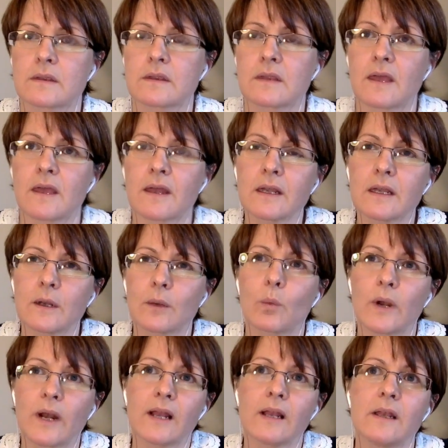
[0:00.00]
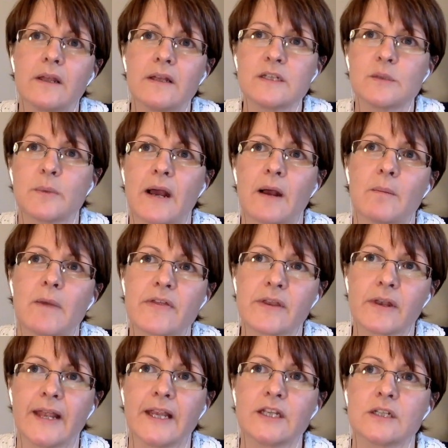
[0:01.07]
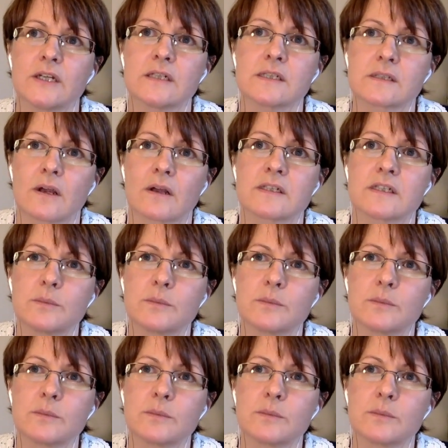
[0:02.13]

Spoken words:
that, you know, when I learned about methylation and started